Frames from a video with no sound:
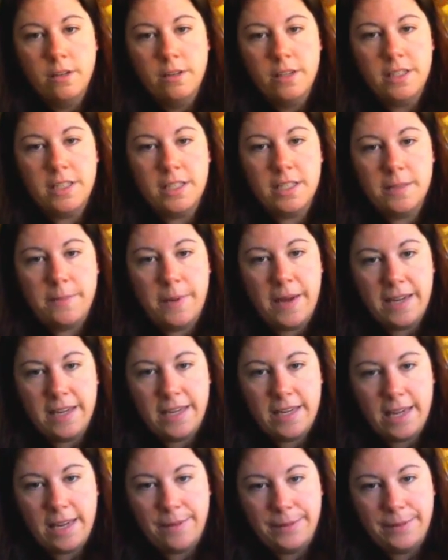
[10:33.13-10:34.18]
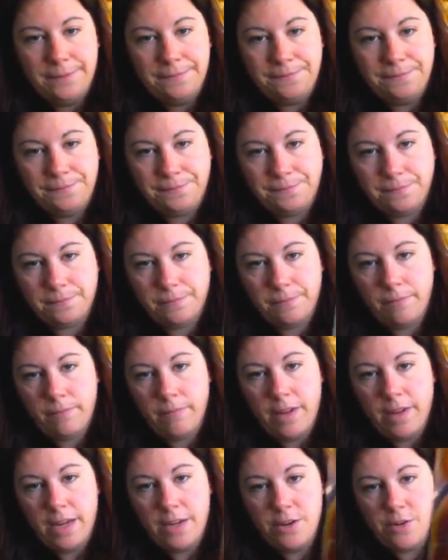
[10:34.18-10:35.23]
This is the bag it came in,
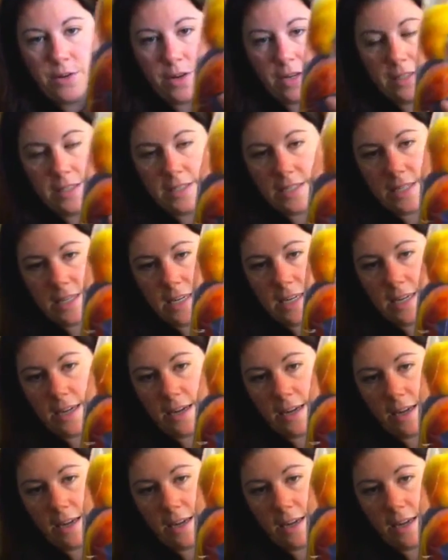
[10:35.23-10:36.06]
and you can see